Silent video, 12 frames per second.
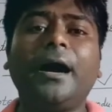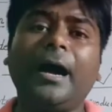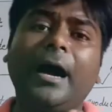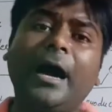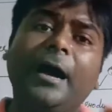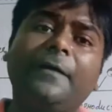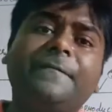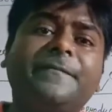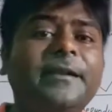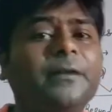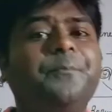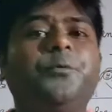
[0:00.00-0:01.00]

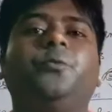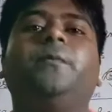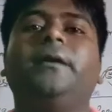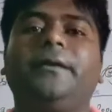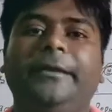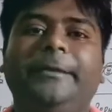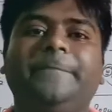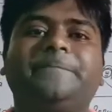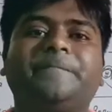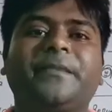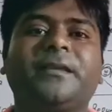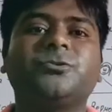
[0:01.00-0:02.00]
after puberty.
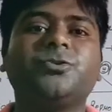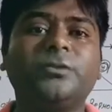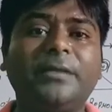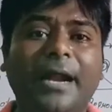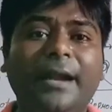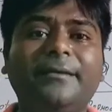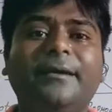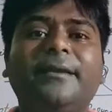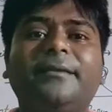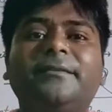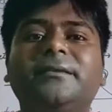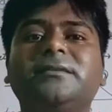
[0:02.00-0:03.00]
So that
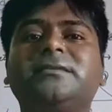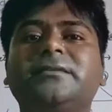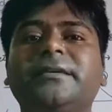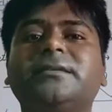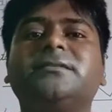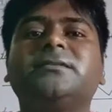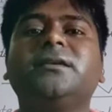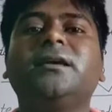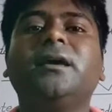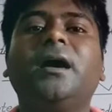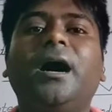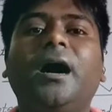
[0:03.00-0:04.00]
characteristics
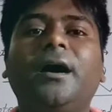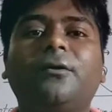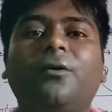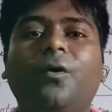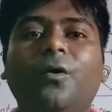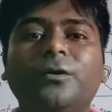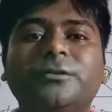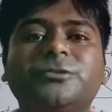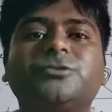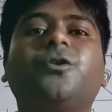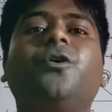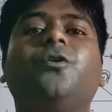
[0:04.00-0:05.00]
are
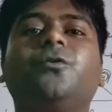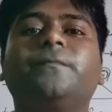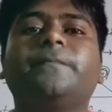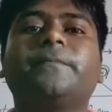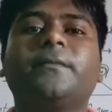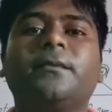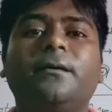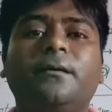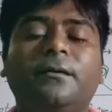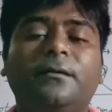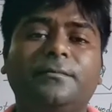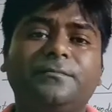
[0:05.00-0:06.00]
also
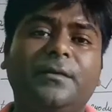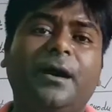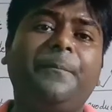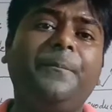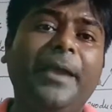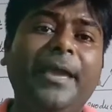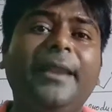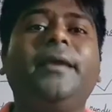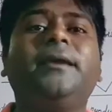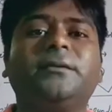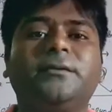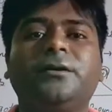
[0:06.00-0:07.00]

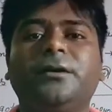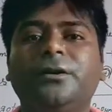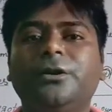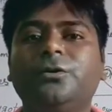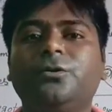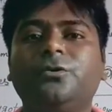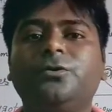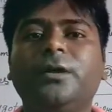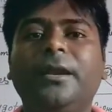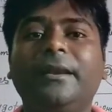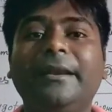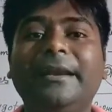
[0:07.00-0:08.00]
appearing due to
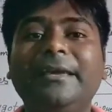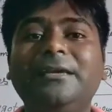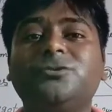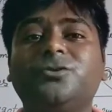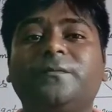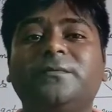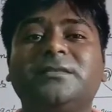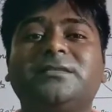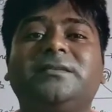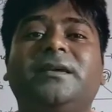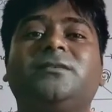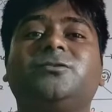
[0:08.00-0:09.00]
the release of the
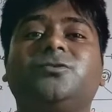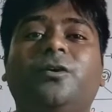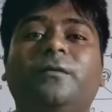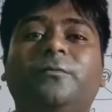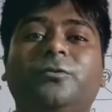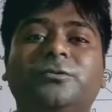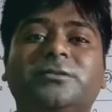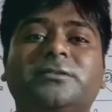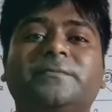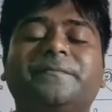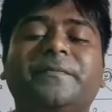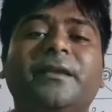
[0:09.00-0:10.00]
sex
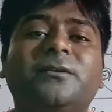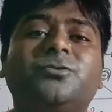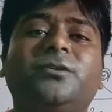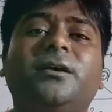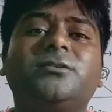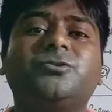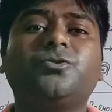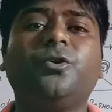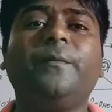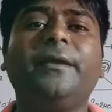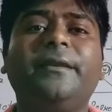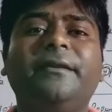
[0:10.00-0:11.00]
hormones. So there are
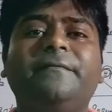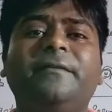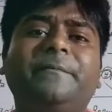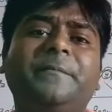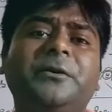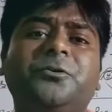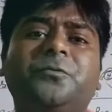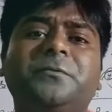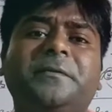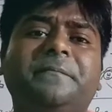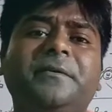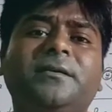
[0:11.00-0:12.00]
so many: development of
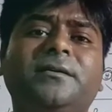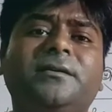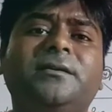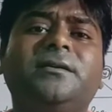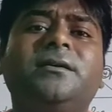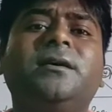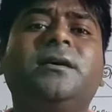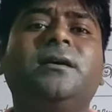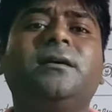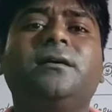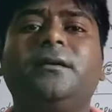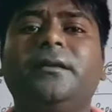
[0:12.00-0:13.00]
the beard
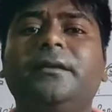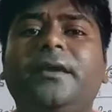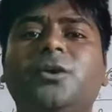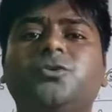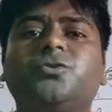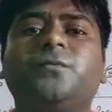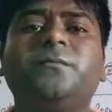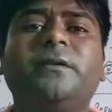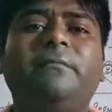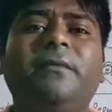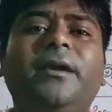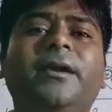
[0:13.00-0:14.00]
in case of the
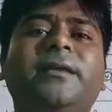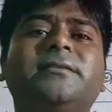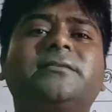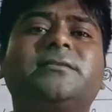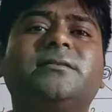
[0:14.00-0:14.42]
males,